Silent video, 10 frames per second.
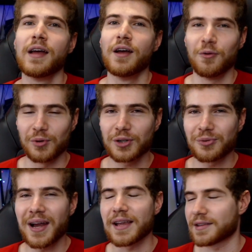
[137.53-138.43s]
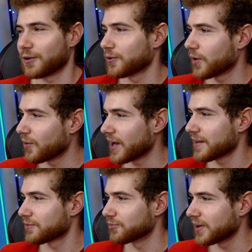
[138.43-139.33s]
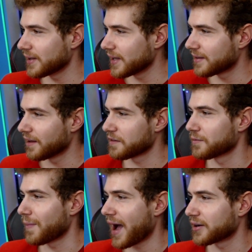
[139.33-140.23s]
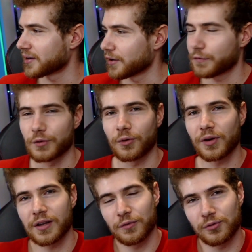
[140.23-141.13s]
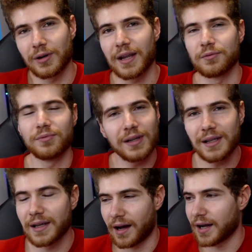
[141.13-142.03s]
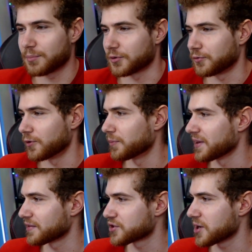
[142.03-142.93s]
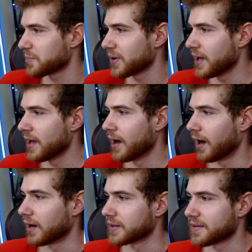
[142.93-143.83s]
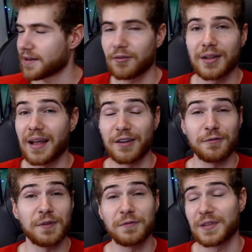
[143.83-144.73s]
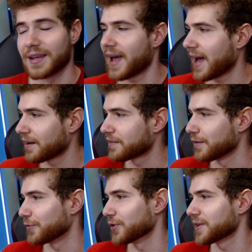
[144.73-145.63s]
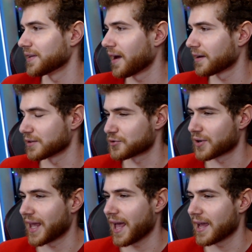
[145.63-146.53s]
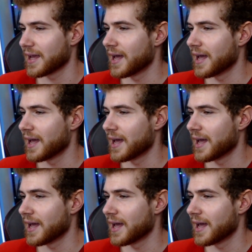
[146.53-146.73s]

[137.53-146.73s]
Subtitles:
We're great. Although it really doesn't matter. If you're looking for a really high performance chip, the 7950X, the 13900K